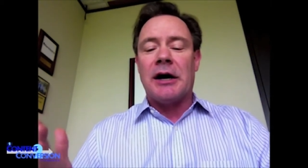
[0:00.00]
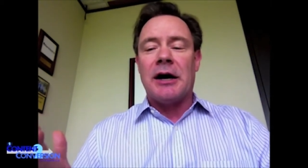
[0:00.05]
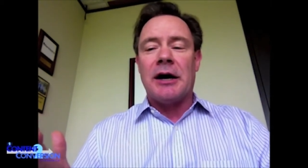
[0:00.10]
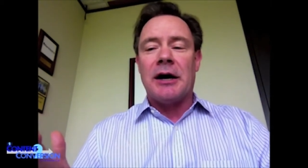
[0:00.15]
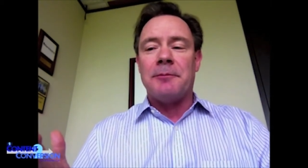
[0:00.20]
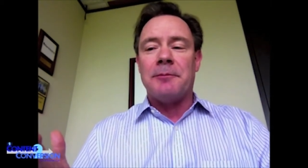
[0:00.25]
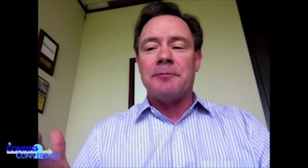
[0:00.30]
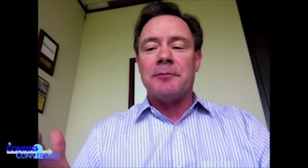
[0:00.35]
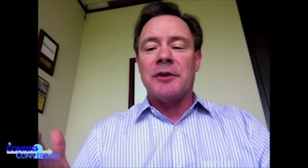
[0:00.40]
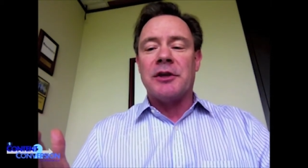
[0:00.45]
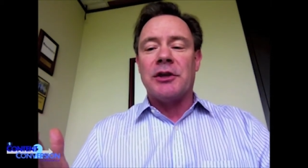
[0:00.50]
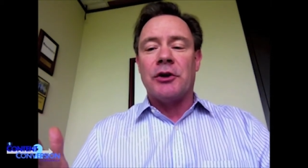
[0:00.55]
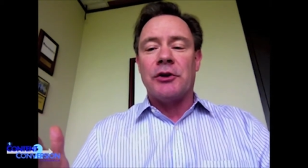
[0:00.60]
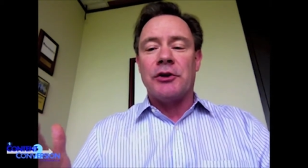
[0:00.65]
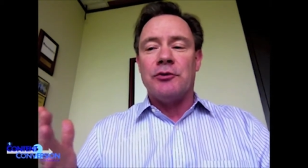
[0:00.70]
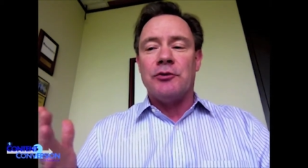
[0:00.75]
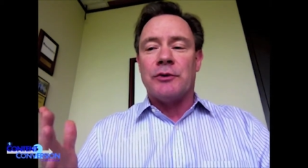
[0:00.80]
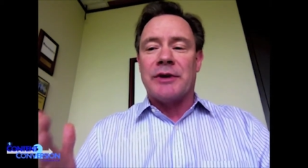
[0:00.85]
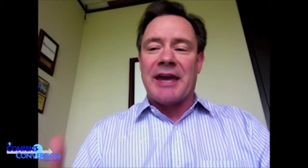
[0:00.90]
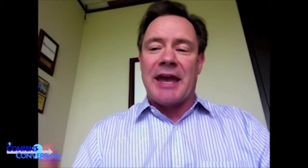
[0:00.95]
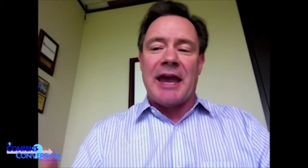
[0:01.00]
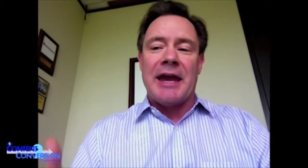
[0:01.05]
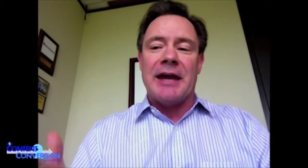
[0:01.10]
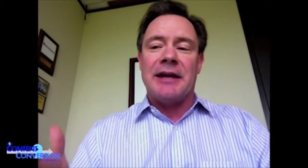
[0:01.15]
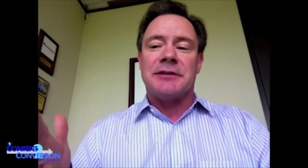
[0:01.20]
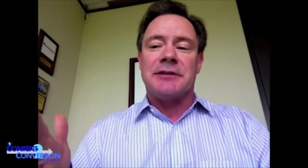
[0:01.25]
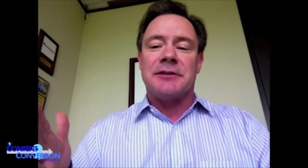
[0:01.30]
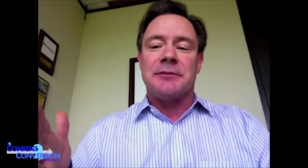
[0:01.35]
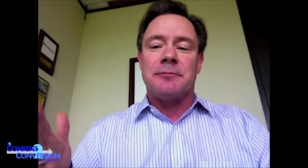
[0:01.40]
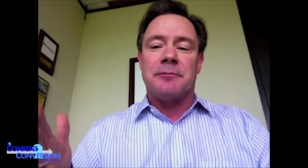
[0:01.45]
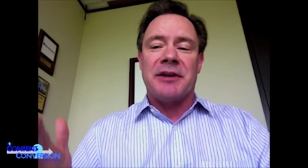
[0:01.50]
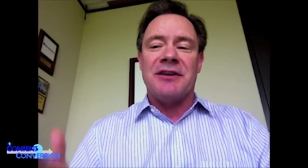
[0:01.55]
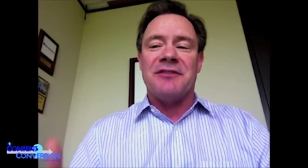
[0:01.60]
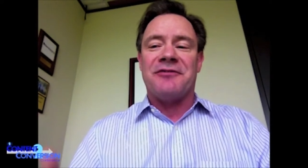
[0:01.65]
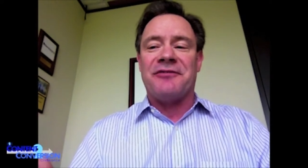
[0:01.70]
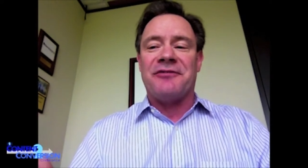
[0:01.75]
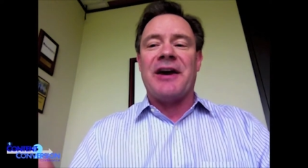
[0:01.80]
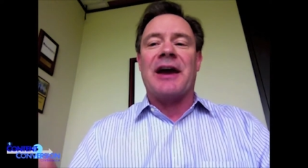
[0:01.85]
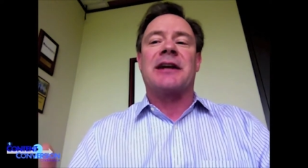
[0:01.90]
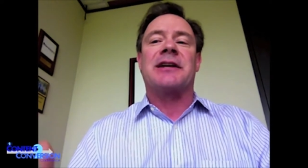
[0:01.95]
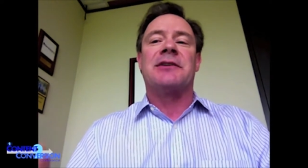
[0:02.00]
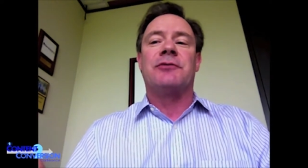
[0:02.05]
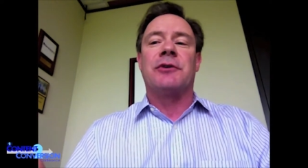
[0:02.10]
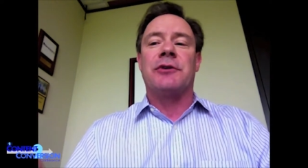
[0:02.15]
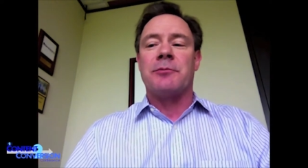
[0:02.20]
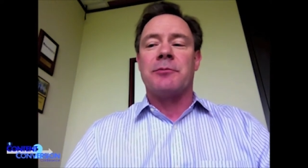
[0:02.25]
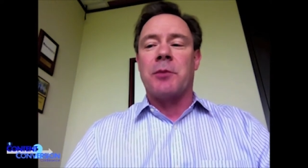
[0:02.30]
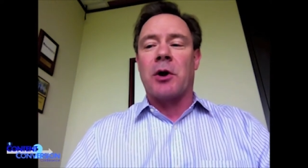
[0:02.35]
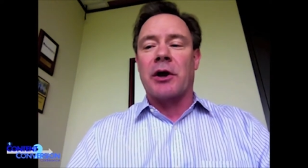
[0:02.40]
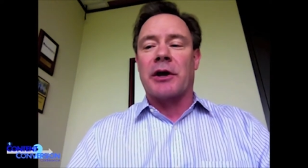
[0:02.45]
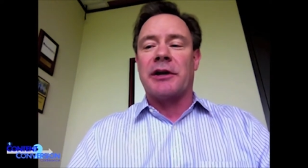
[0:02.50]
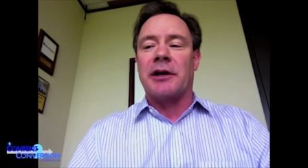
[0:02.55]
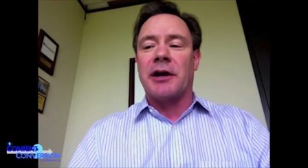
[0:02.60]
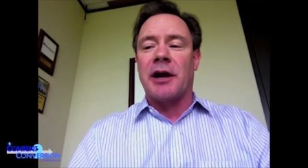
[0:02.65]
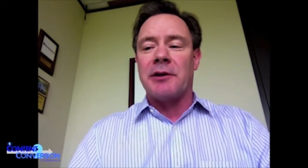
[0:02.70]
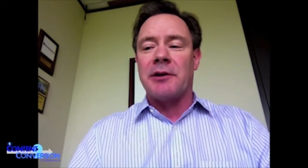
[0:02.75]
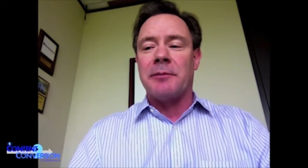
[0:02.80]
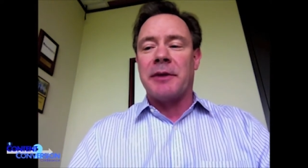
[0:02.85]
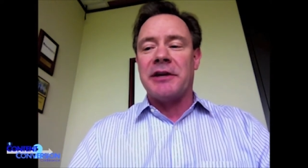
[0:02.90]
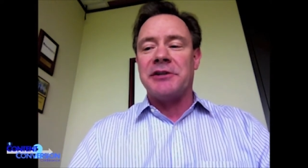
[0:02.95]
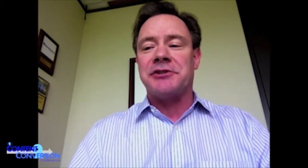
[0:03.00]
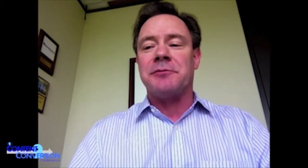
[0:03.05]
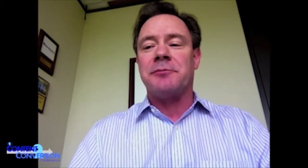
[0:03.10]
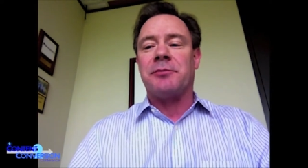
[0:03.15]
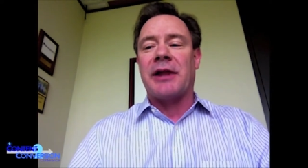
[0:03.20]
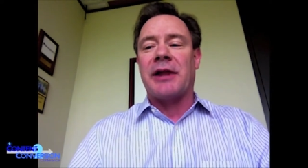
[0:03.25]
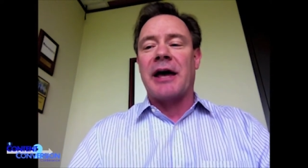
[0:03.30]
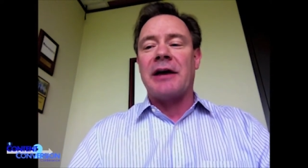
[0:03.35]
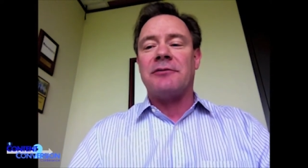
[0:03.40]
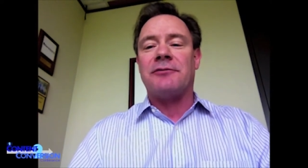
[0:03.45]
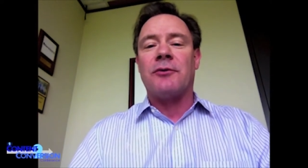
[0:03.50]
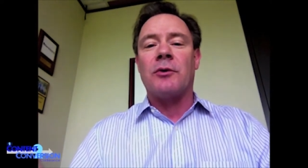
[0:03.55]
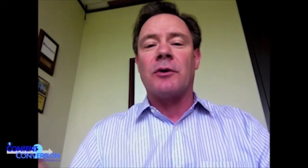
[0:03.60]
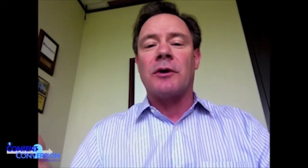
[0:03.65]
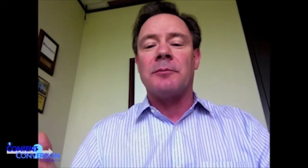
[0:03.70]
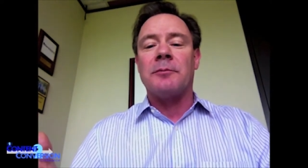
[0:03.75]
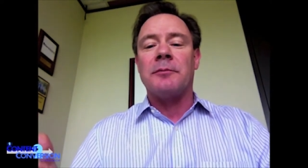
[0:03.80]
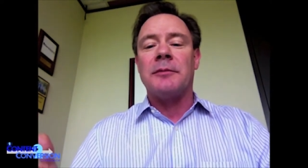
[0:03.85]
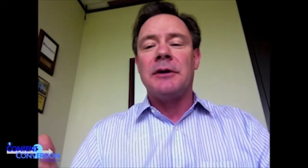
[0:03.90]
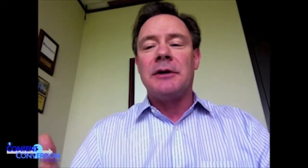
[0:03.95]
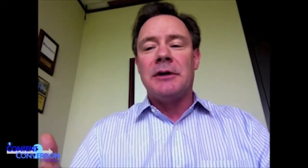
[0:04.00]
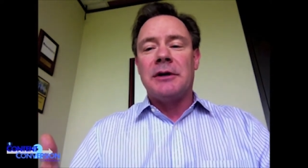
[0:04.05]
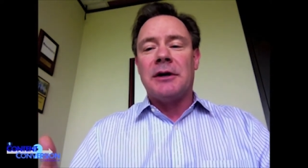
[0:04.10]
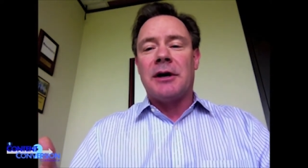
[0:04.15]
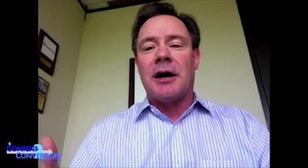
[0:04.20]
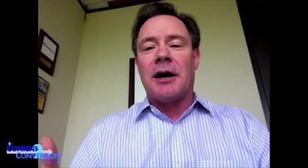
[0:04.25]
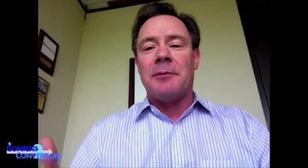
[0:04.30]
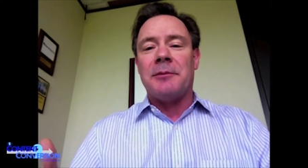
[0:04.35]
Um, you know, you can't be effective with a marketing automation platform,